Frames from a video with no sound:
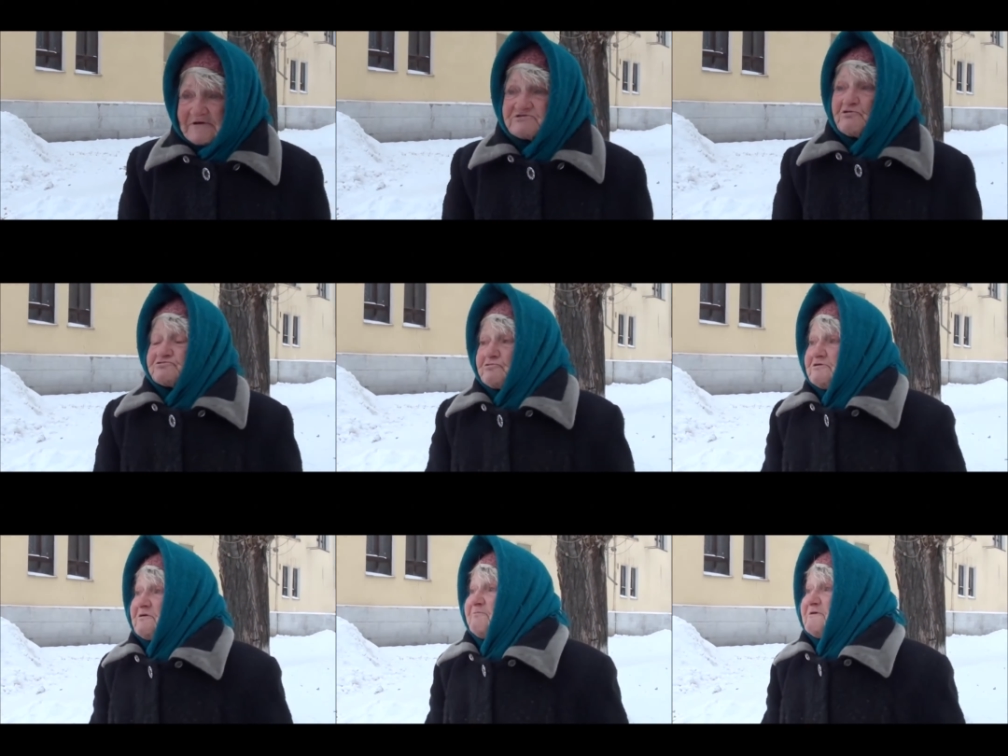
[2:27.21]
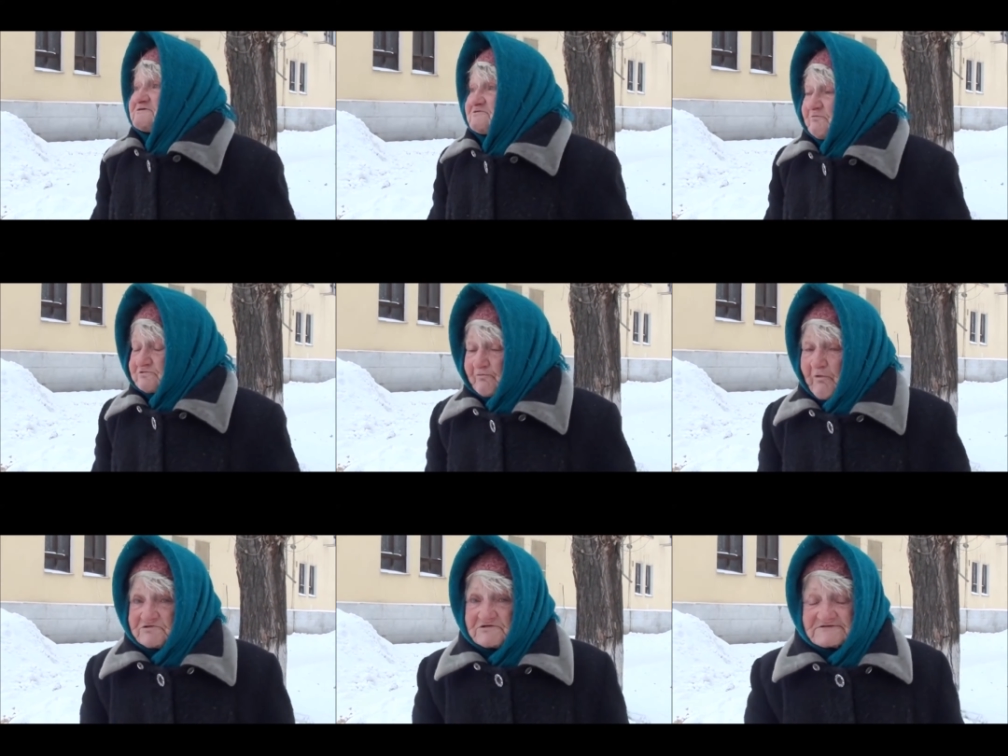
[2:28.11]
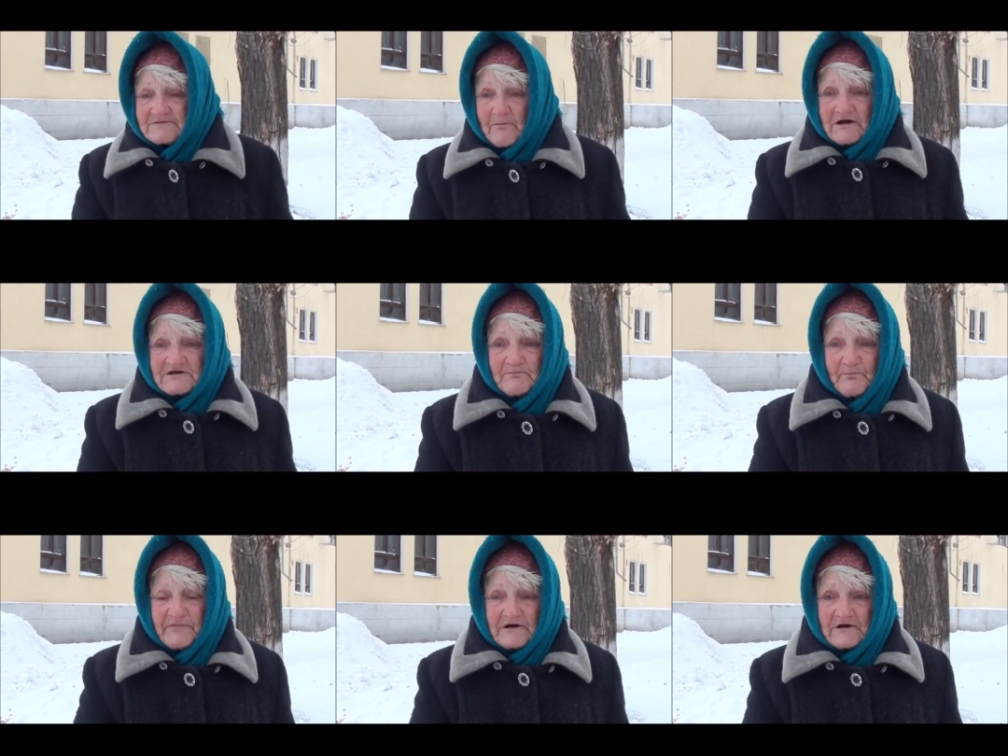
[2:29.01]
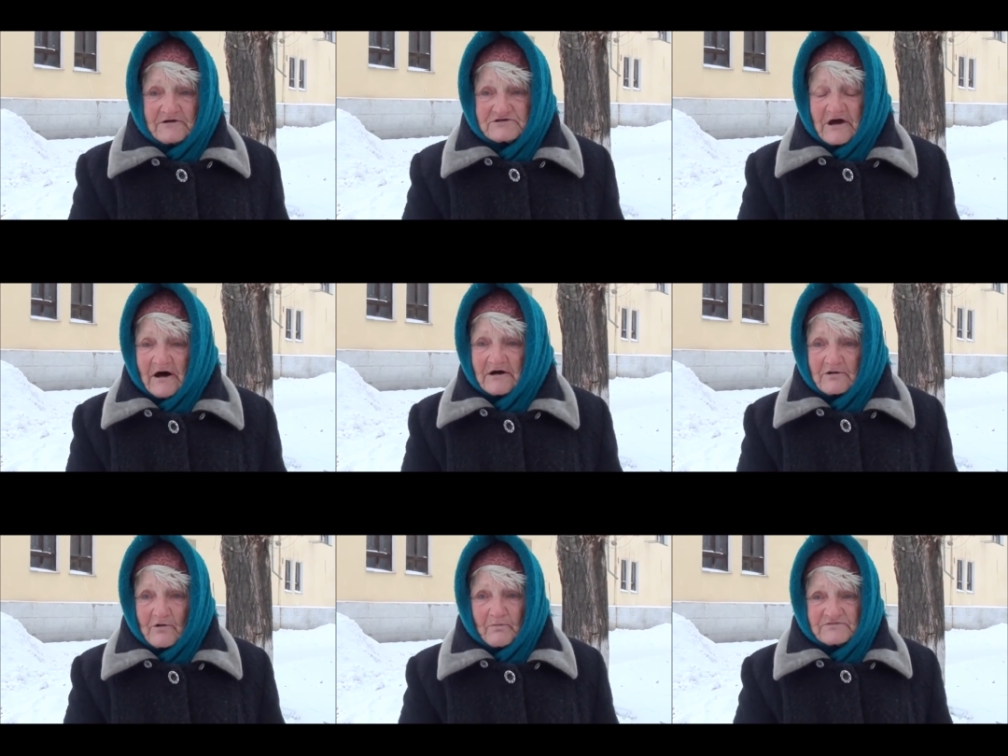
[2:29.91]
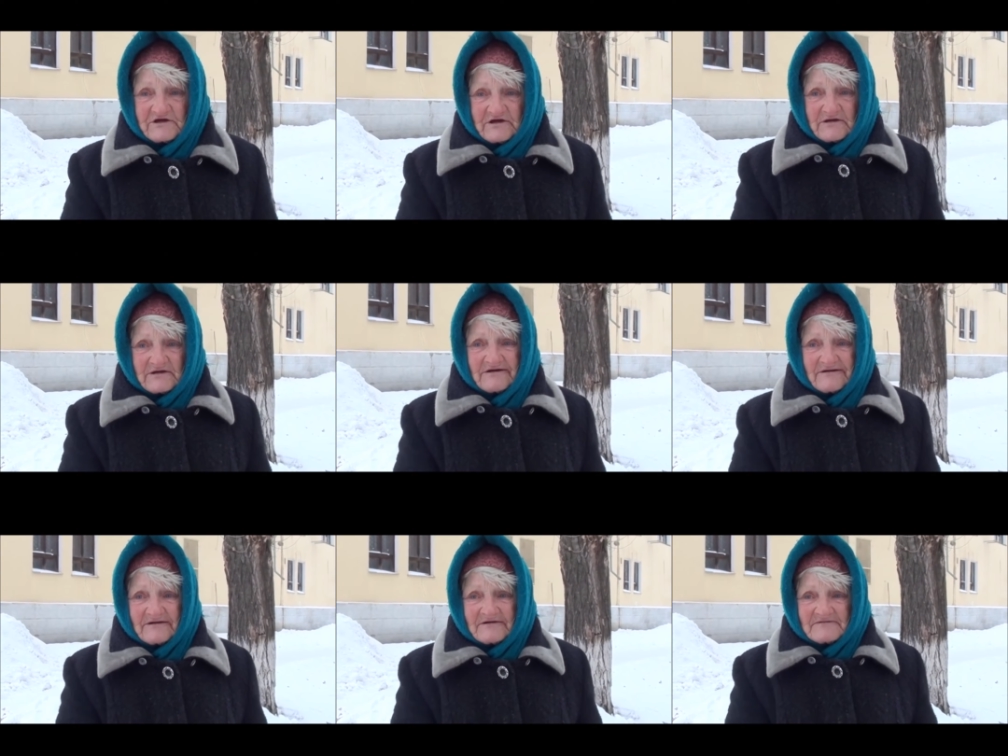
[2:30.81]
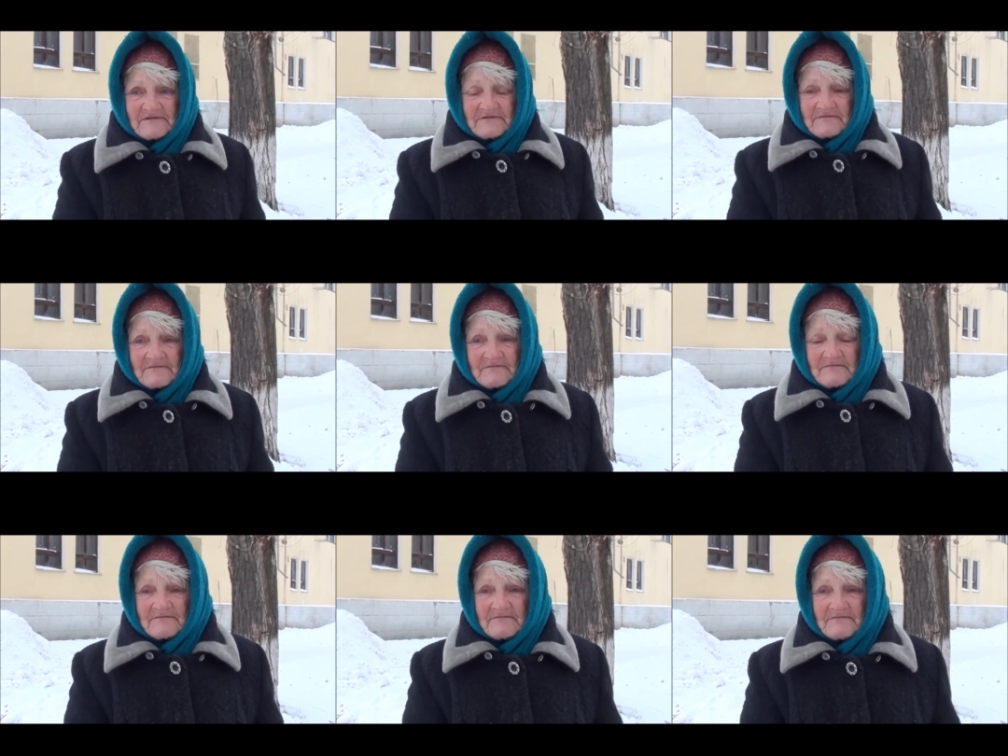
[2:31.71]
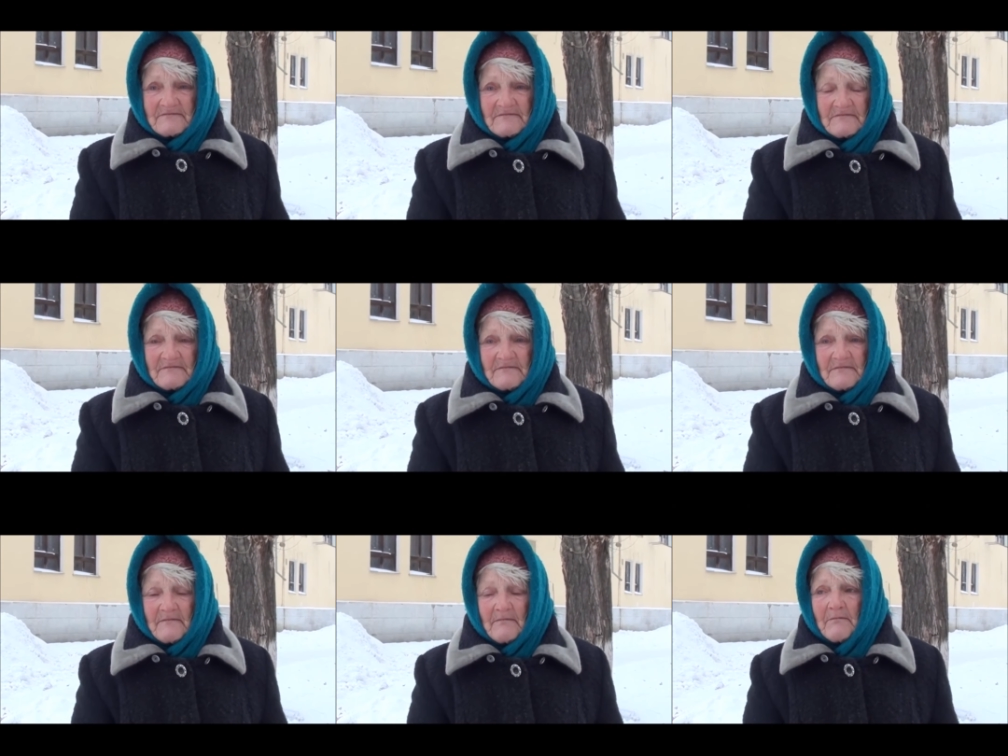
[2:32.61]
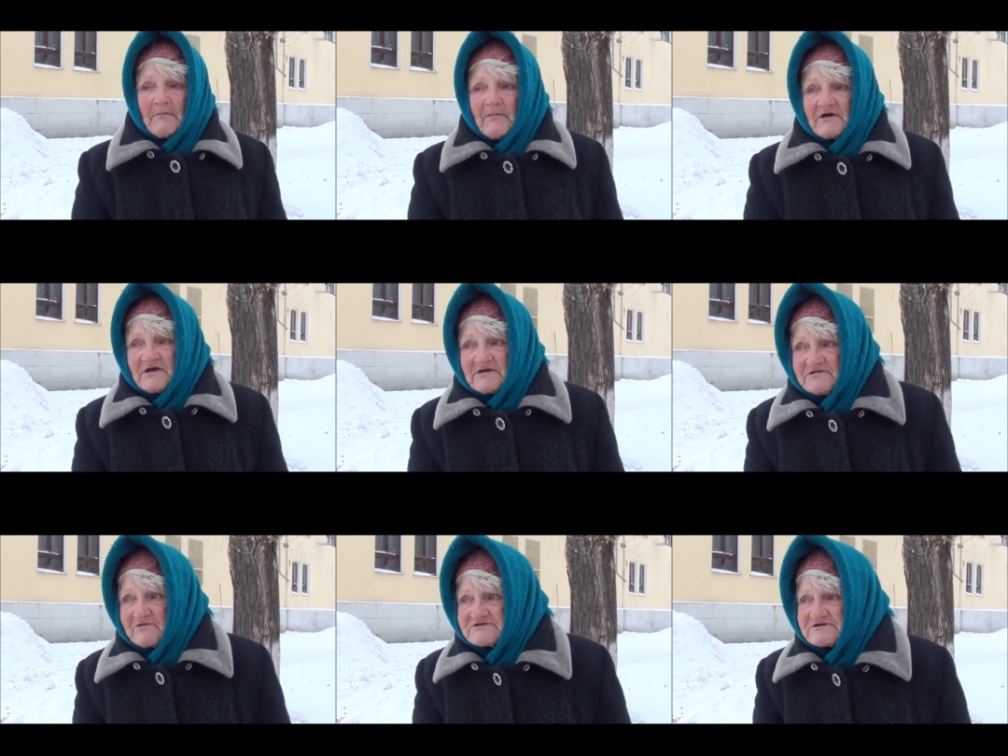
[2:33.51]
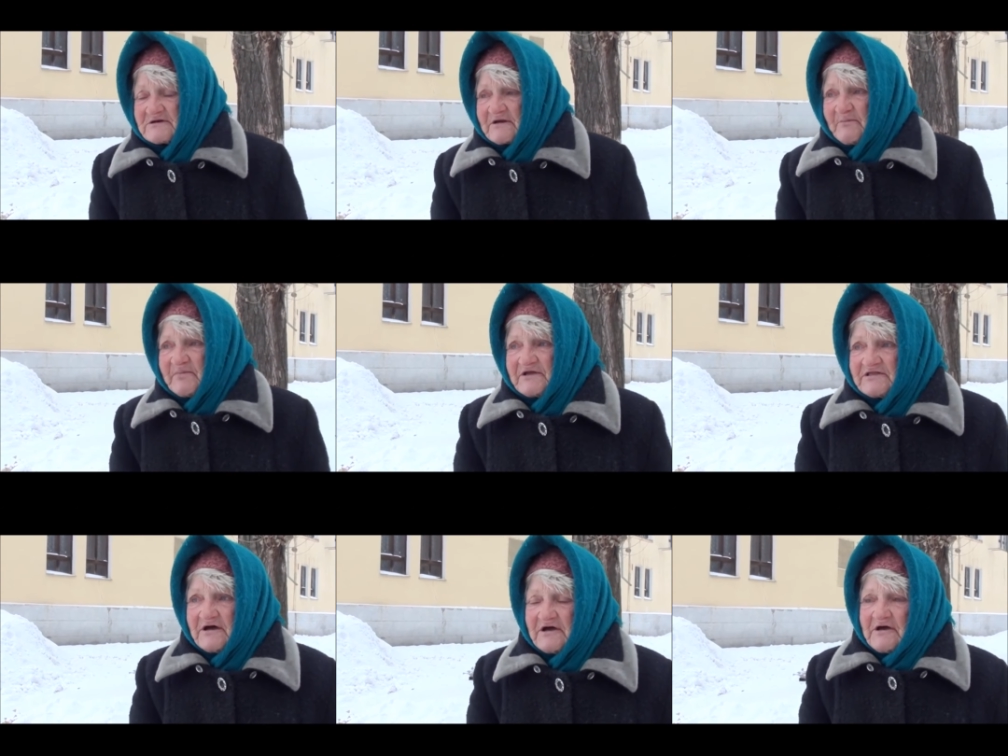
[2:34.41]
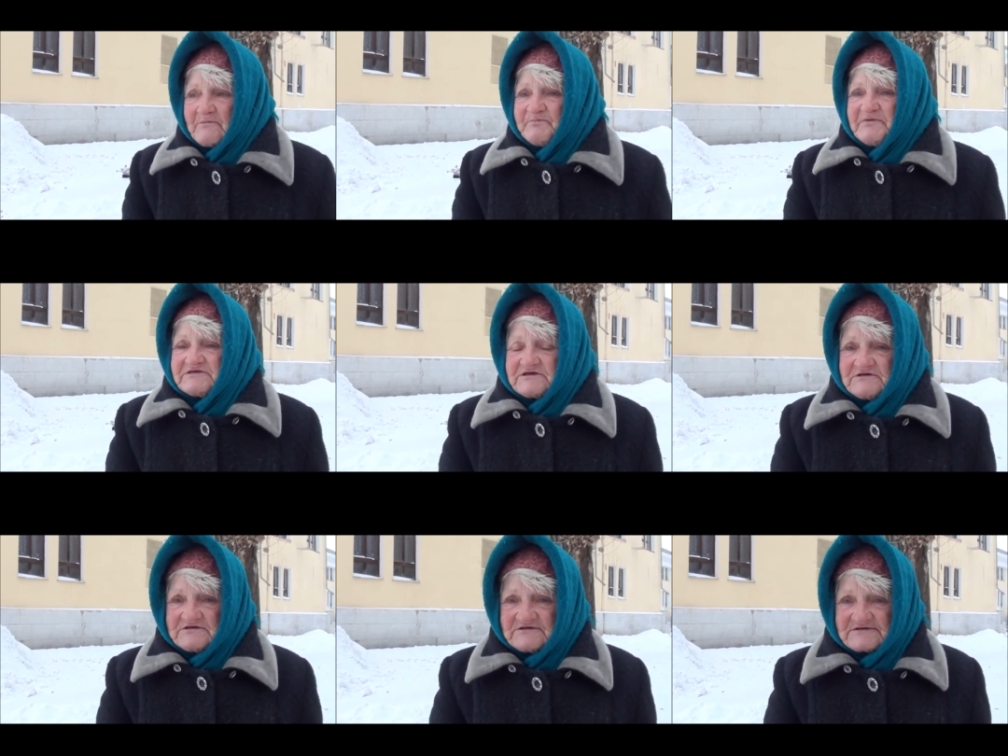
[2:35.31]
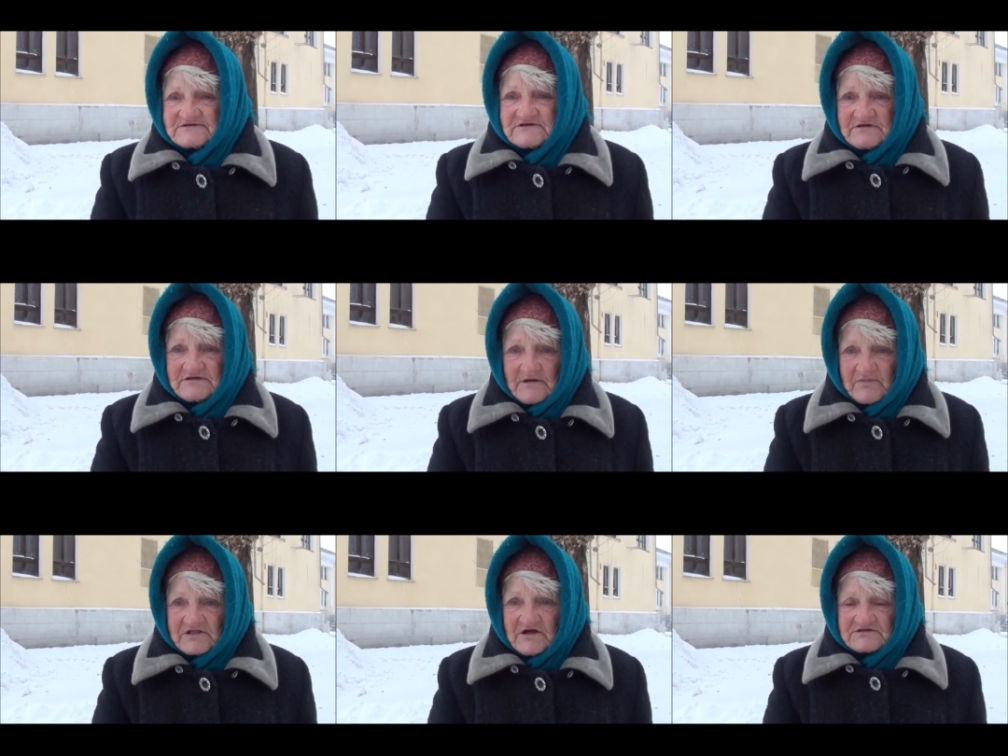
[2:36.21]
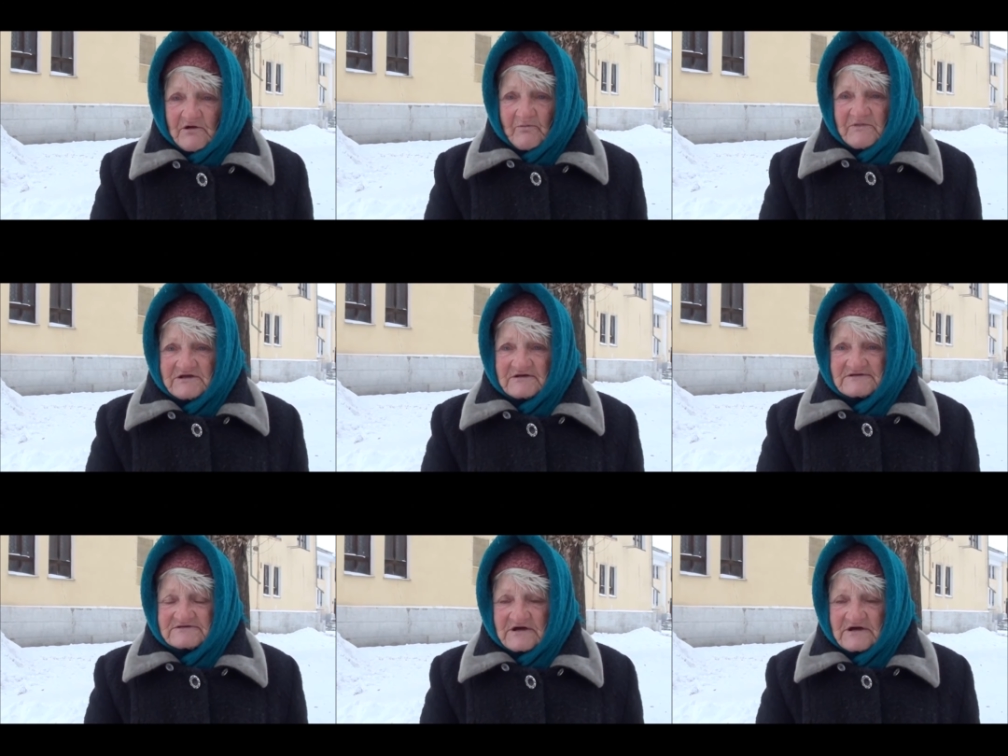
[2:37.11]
Correspondent: How old was your daughter? Granny: My daughter was almost 50. She was my oldest. Correspondent: How did she eat then?